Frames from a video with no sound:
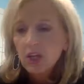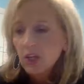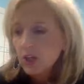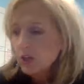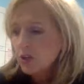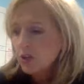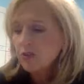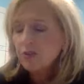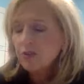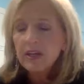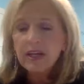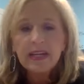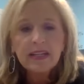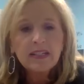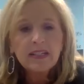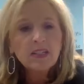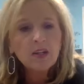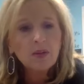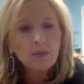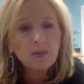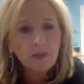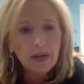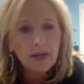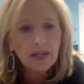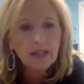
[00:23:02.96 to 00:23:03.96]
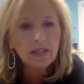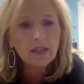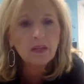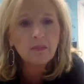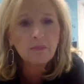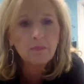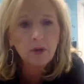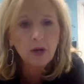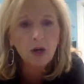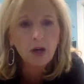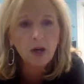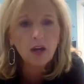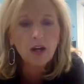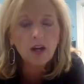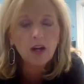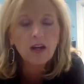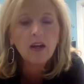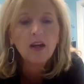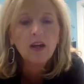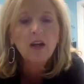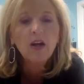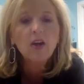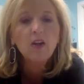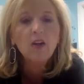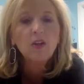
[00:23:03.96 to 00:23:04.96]
you need to read the book
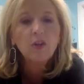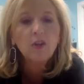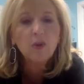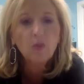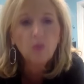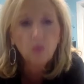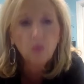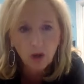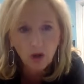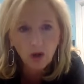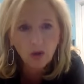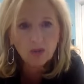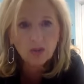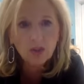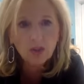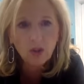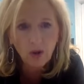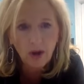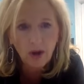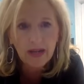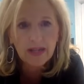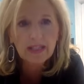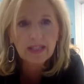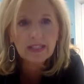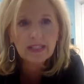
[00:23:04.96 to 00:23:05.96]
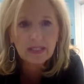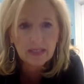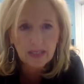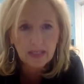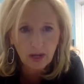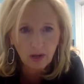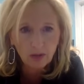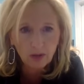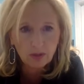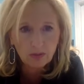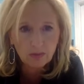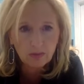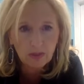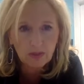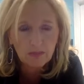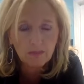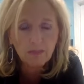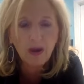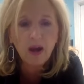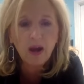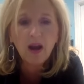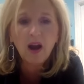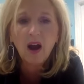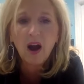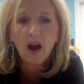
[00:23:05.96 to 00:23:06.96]
The World's Greatest Salesman
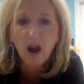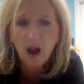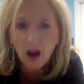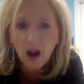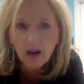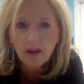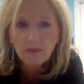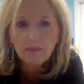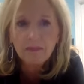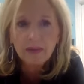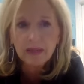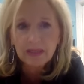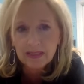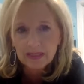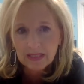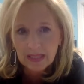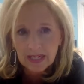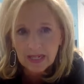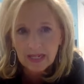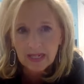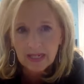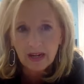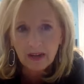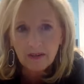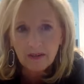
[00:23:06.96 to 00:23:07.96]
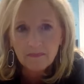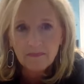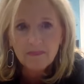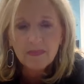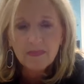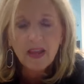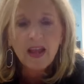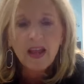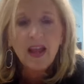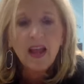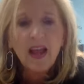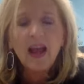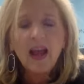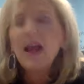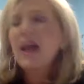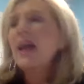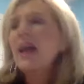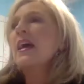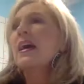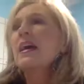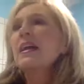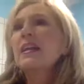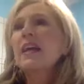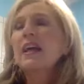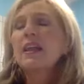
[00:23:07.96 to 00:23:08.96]
by Og Mandino,
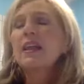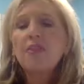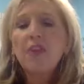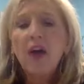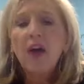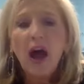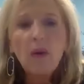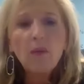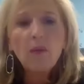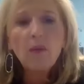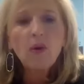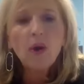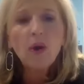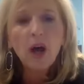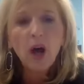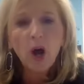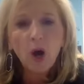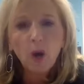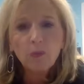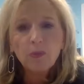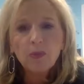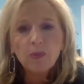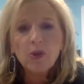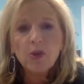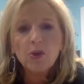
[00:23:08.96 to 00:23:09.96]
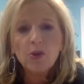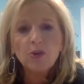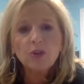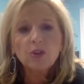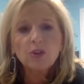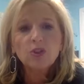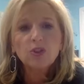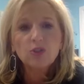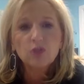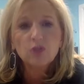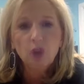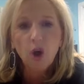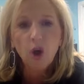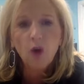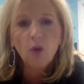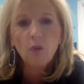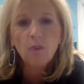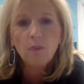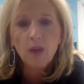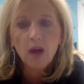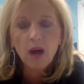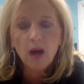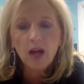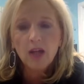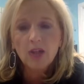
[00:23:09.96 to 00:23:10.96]
and that will help you so
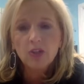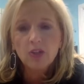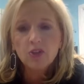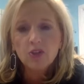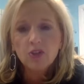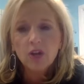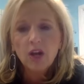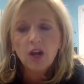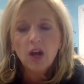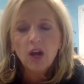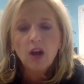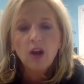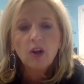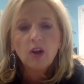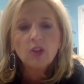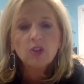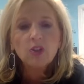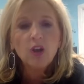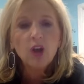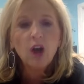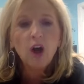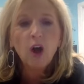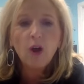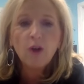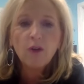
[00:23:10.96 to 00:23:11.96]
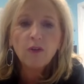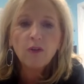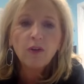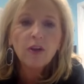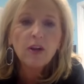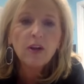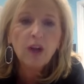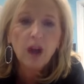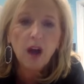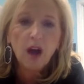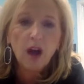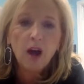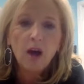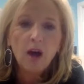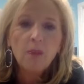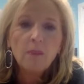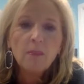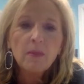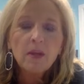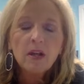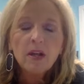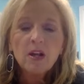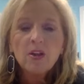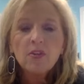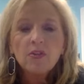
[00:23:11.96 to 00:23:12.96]
much to overcome
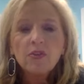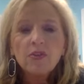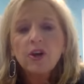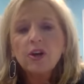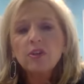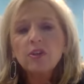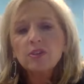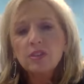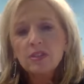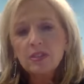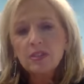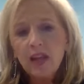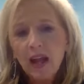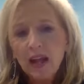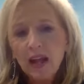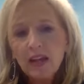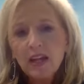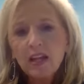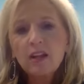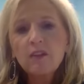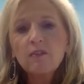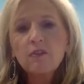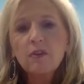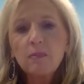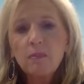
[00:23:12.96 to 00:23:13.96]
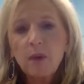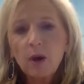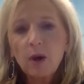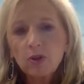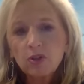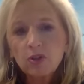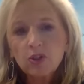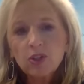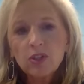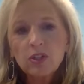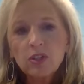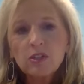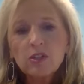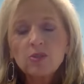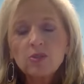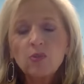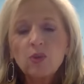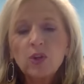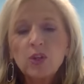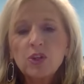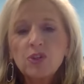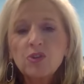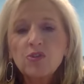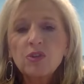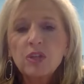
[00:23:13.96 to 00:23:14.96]
those negative emotions
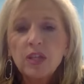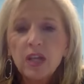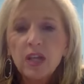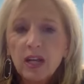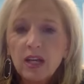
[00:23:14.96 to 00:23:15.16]
when you